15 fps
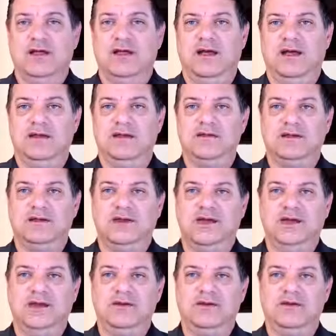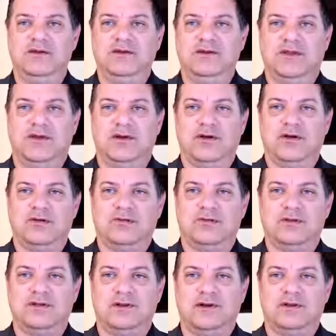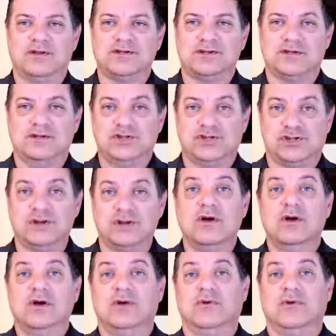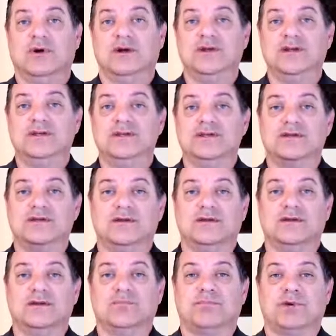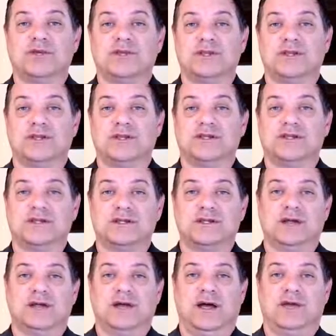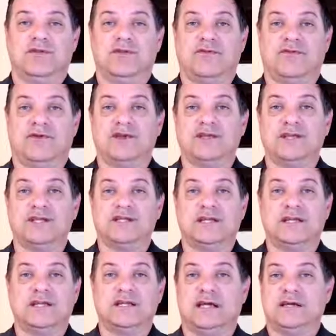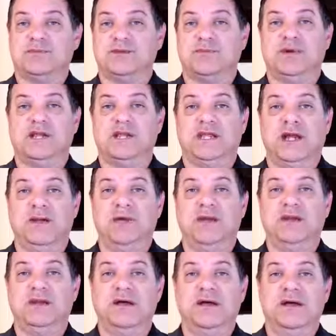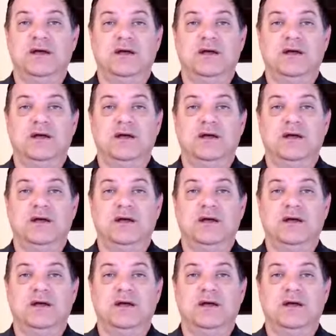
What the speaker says: and their solution was their person they have at the front desk. Anytime somebody came in,